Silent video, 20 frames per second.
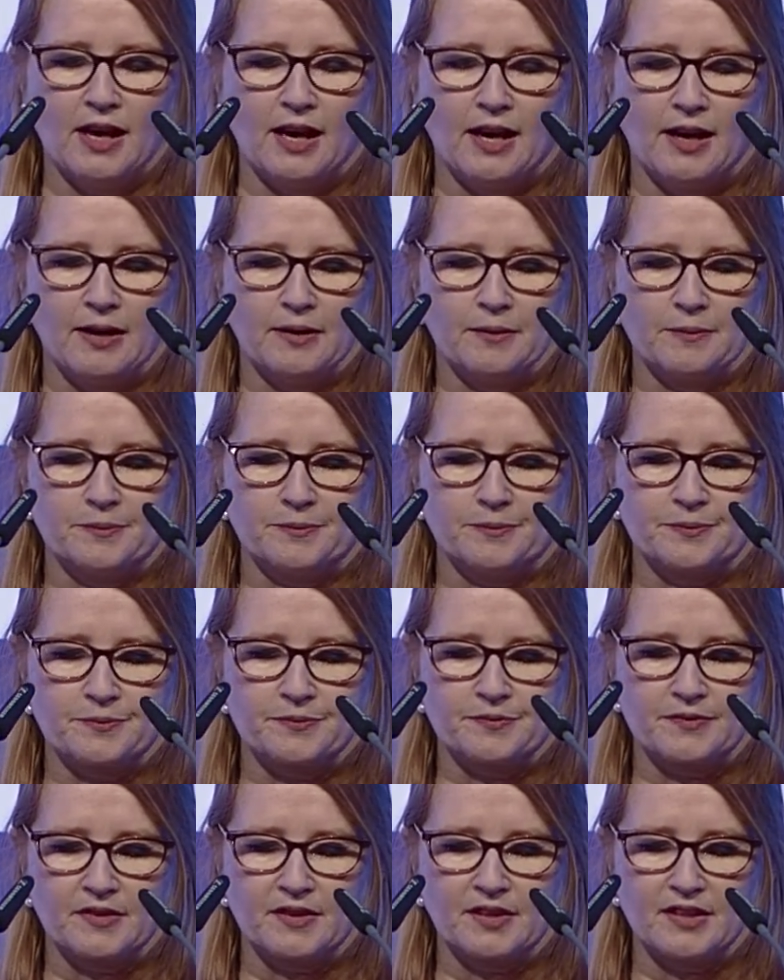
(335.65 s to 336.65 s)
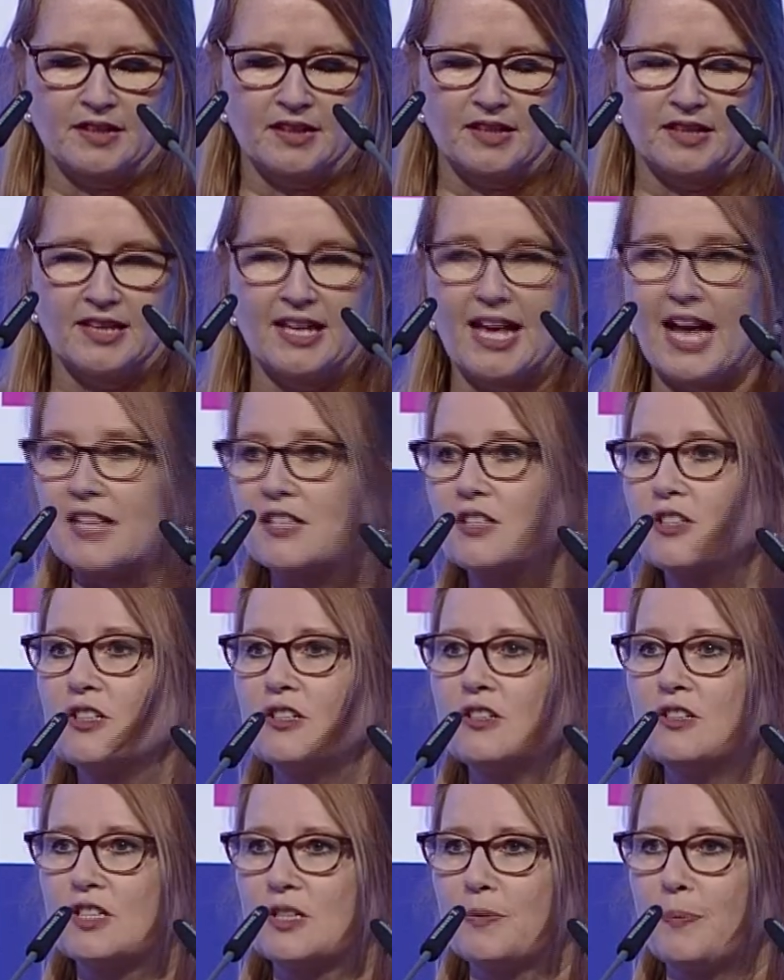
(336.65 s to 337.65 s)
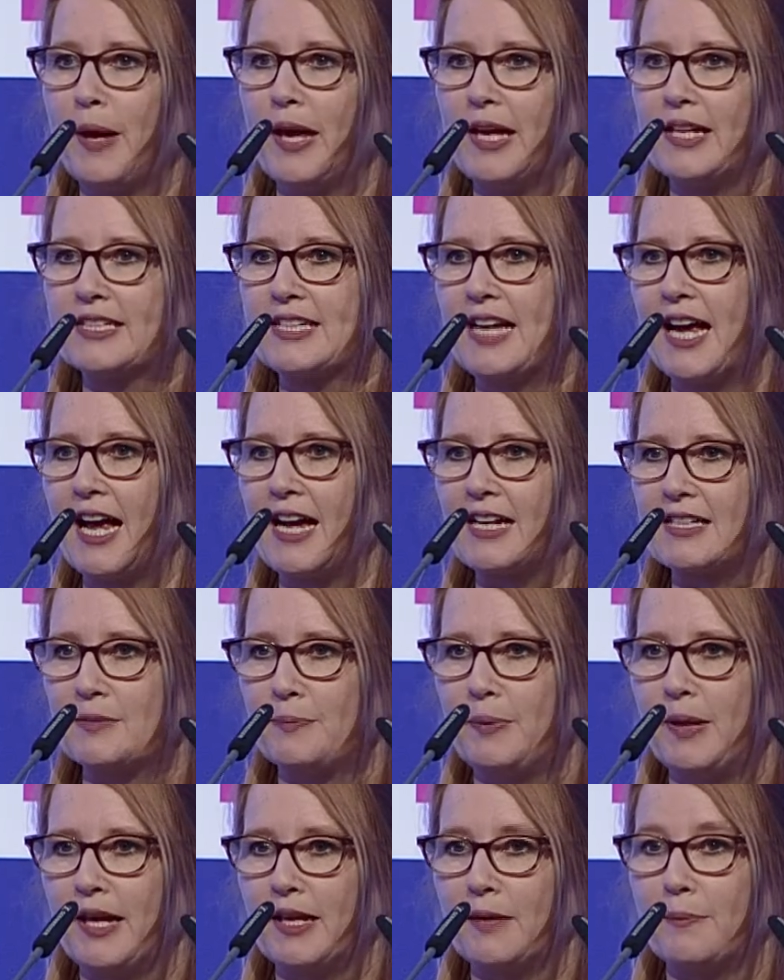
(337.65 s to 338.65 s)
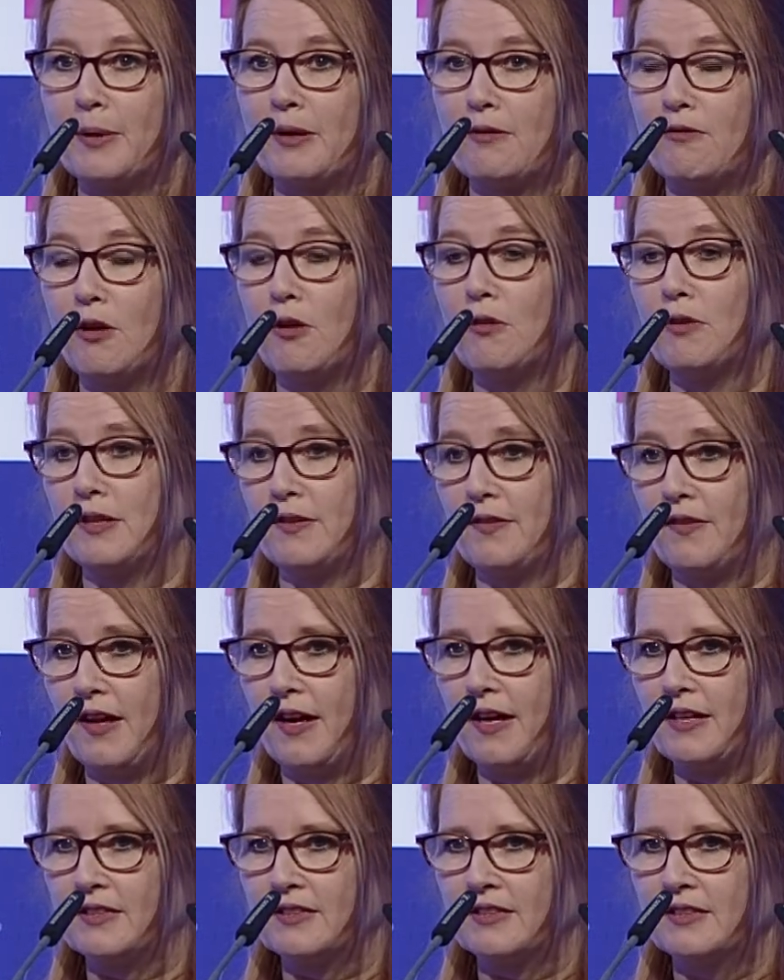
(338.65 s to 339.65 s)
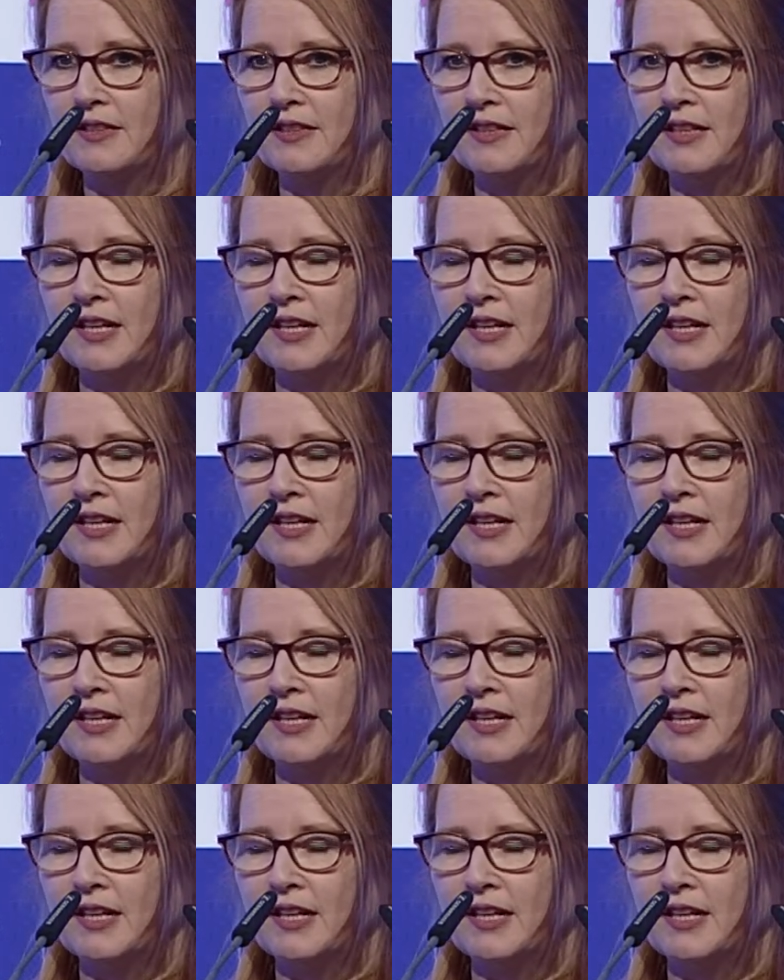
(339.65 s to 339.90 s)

The attitudes to paying tax are playing a big role in that.